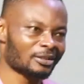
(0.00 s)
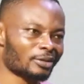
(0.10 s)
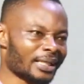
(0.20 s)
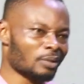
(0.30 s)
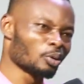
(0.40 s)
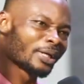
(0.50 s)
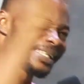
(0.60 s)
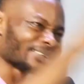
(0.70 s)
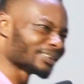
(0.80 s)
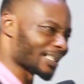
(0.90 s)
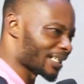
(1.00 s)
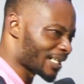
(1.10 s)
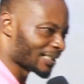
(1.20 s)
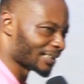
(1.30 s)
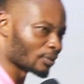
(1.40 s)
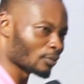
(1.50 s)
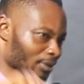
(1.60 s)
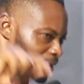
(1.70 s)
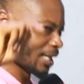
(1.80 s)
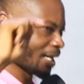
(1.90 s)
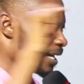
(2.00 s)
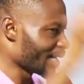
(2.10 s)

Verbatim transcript: That is when you will heal the land and what?